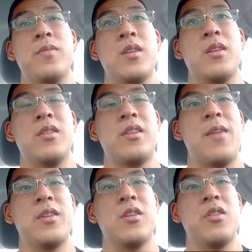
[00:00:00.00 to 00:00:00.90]
Because
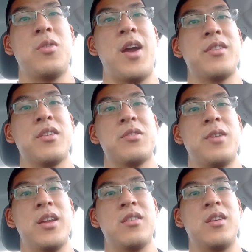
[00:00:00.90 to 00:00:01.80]
having good thoracic
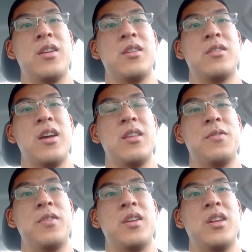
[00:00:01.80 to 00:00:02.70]
strength in the
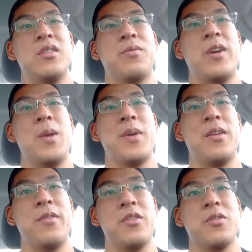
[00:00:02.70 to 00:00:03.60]
deadlift is very
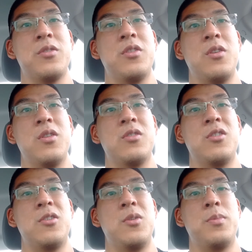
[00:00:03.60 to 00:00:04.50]
beneficial too,
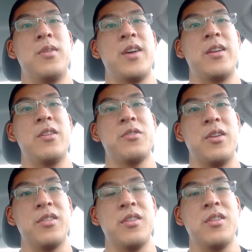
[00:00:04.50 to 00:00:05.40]
to prevent
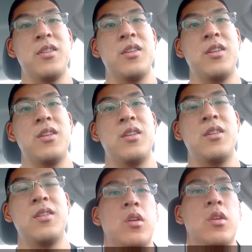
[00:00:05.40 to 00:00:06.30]
injuries.
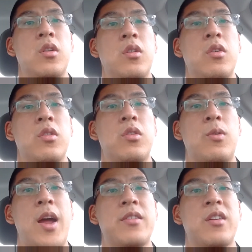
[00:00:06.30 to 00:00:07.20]

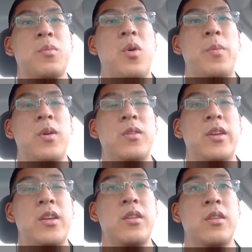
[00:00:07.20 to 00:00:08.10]
Thoracic
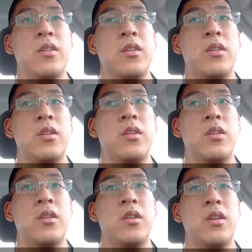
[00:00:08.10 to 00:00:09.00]
mobility
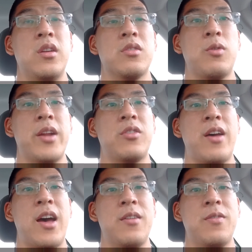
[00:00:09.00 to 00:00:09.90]
is great to
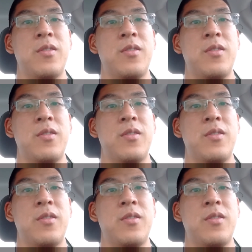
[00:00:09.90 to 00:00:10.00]
have